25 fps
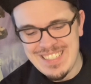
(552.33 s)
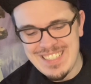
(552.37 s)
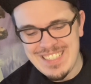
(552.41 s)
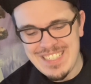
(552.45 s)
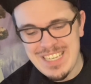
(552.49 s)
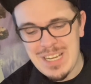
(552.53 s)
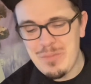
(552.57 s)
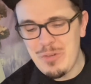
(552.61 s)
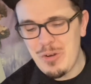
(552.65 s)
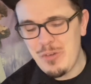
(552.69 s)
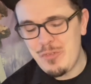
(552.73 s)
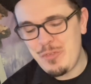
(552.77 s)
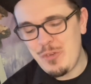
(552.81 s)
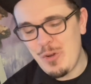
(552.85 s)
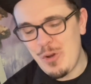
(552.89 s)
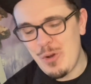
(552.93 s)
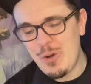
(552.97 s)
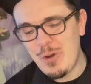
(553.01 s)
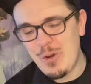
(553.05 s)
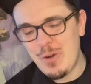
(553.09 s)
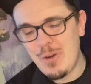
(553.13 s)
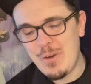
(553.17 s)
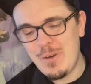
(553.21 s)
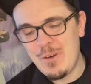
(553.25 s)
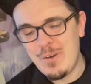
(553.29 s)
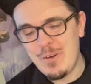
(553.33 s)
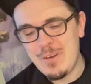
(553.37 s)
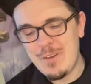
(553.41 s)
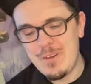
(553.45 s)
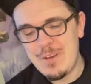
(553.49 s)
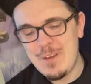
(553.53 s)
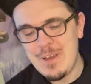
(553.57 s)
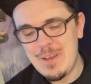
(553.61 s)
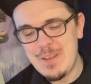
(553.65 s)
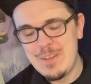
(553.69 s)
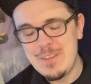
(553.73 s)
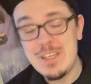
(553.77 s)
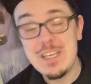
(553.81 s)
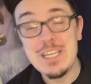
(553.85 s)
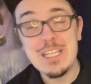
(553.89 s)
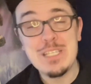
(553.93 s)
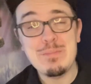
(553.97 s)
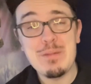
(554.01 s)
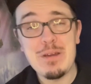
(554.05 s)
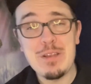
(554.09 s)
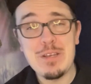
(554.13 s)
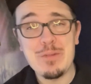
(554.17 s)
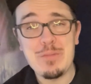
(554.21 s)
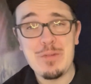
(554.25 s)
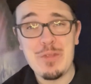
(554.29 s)
Number 4. The
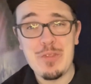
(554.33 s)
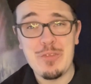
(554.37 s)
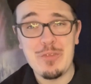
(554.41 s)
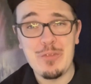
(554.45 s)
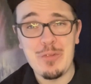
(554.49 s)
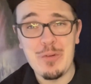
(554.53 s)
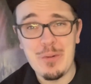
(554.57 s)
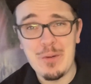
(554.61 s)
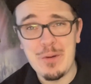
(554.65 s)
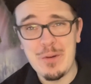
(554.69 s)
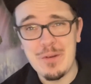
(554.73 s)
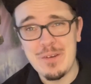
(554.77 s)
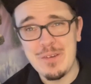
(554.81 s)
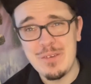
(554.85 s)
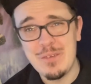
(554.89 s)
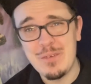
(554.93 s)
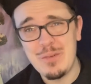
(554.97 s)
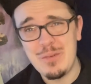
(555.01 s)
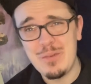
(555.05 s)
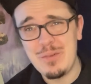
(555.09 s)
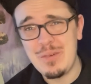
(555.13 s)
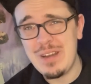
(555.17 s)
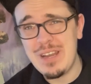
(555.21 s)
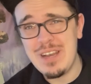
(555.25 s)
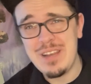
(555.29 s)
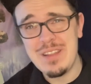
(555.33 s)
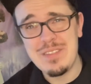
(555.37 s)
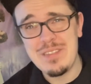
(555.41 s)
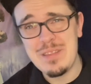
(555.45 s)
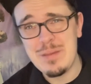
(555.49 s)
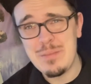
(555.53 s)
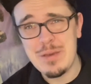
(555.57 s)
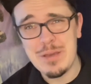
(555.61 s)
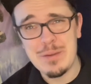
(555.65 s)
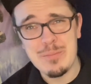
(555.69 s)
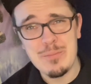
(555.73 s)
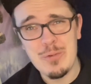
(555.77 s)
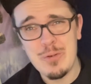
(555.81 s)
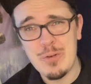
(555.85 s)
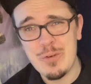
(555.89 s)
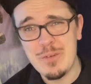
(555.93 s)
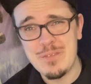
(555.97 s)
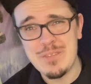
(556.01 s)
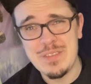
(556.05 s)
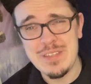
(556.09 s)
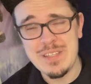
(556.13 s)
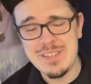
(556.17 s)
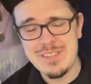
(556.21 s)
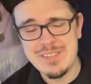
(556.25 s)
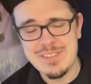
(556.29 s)
Expendables 4. Why did they make more
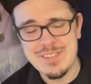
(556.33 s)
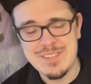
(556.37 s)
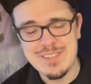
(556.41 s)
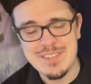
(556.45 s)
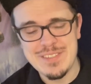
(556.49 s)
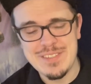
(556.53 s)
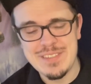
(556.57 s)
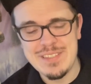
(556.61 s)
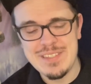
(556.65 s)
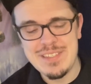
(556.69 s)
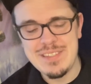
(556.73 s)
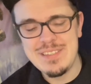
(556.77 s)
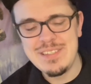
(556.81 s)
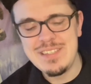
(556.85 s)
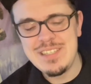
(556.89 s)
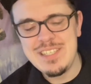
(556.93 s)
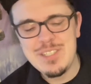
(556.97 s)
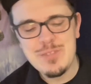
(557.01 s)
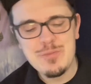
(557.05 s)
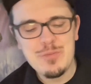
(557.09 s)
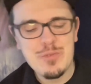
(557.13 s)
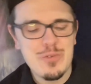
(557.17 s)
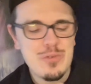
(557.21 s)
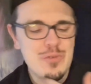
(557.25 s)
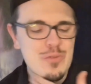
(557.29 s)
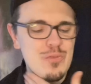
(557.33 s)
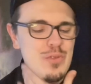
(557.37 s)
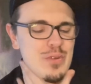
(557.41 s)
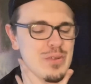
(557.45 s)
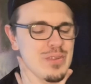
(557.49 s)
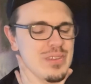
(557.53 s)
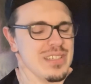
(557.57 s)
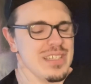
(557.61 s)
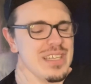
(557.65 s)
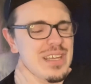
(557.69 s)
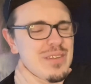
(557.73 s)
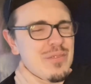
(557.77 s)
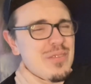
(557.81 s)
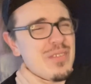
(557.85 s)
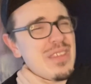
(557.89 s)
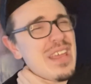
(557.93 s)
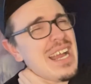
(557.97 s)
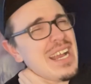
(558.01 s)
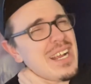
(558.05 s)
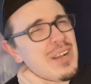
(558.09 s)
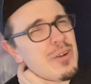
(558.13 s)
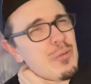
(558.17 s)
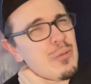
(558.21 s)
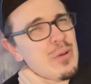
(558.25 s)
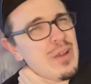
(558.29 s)
of these? These were really never
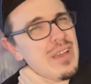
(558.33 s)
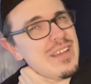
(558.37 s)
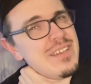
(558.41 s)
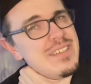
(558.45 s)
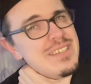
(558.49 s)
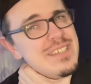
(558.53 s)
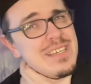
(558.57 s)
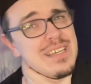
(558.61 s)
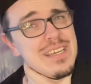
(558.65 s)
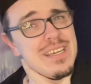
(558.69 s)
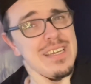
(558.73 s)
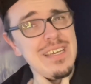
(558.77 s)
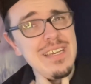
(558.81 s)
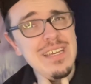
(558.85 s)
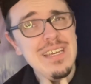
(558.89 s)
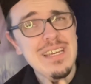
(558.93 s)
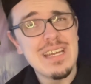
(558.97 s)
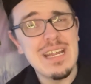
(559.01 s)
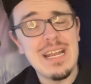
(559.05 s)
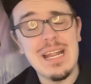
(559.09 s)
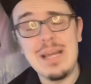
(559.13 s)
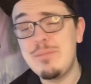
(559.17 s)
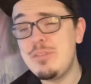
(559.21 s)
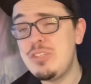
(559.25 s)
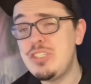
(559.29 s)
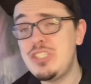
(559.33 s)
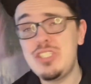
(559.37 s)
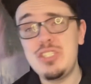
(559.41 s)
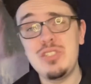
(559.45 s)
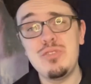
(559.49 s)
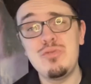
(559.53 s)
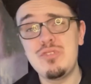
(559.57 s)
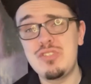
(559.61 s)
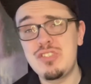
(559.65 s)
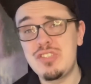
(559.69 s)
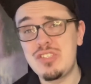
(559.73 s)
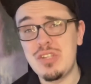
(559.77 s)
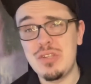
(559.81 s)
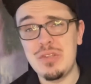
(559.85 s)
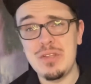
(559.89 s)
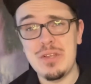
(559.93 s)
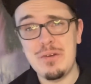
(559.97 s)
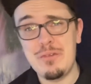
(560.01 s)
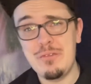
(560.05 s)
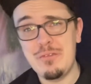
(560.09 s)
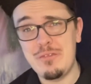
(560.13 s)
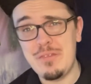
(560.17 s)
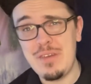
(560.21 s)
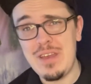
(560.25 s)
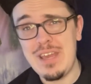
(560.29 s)
that great. I'm a huge
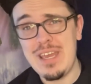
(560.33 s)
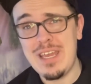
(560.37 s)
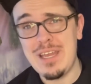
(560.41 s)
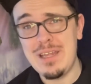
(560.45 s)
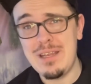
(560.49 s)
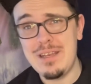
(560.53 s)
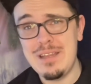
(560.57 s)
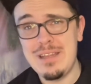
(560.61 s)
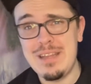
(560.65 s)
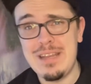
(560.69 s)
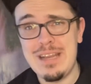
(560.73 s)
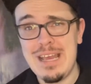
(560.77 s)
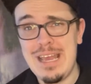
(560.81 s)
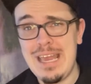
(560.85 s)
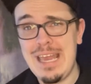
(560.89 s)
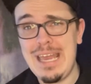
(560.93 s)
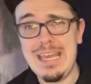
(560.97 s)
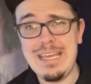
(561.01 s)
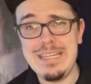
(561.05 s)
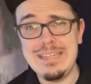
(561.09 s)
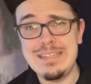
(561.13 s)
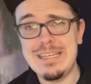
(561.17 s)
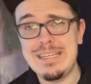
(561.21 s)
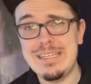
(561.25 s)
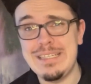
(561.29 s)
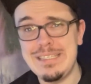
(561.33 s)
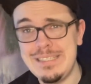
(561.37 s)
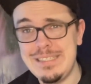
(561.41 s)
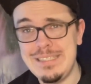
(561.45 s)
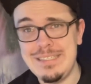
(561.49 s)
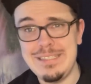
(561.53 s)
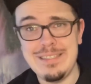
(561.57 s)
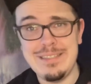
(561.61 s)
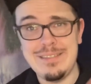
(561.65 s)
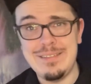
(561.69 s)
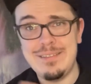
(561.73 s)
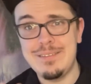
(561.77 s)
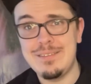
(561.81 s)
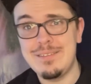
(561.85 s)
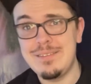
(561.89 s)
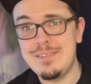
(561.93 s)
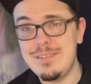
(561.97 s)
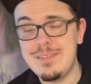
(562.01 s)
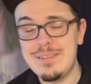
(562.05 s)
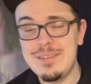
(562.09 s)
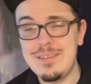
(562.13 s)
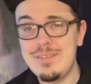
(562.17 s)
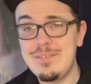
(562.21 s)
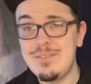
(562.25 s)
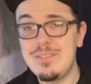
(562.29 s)
Stallone fan. And I hate that he...
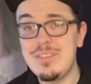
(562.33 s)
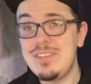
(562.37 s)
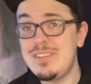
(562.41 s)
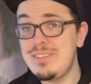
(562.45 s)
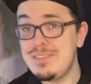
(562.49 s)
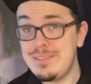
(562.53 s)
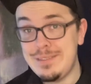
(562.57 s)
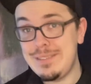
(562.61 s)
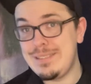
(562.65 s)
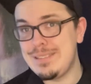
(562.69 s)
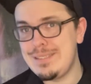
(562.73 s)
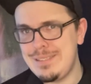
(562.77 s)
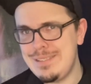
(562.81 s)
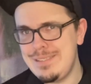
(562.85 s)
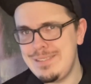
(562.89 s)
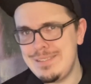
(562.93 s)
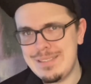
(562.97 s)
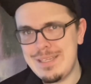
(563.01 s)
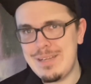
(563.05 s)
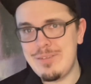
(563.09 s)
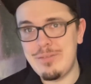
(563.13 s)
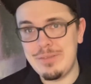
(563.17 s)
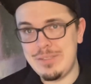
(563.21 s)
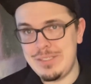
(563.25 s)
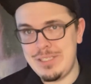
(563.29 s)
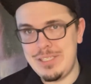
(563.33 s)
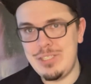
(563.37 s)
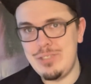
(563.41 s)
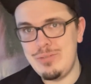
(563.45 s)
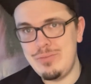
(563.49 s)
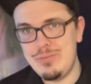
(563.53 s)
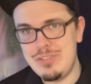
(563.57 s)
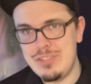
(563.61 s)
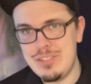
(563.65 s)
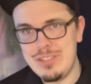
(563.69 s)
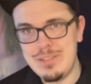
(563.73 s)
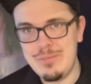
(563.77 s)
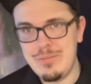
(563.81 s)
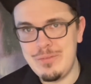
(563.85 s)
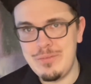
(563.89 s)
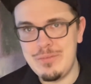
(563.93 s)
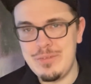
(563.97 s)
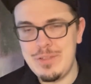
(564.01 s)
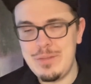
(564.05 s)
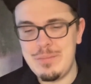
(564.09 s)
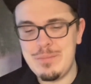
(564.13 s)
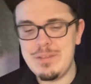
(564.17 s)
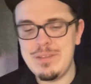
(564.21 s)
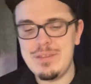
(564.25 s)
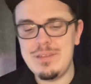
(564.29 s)
he's not really huge in the
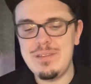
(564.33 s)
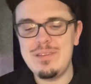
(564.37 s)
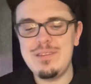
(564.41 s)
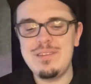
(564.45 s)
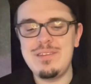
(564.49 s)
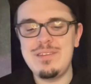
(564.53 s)
movie. But,